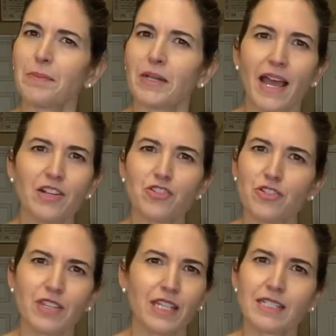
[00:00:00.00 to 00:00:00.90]
an extra
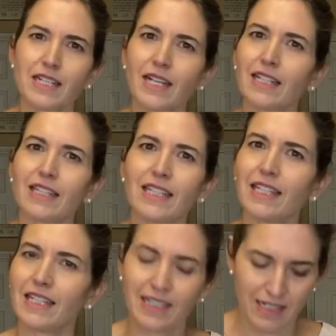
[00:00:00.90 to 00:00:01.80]
thing to
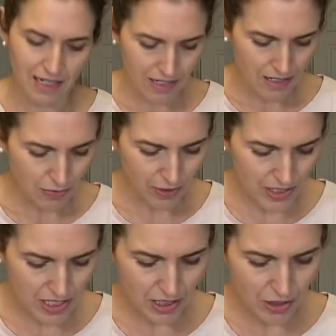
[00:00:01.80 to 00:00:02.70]
clean,
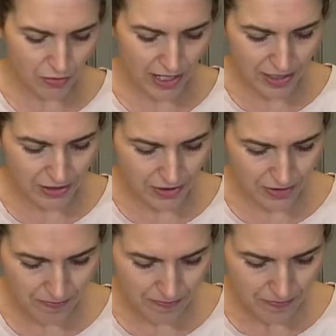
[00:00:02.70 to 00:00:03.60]
whereas the grater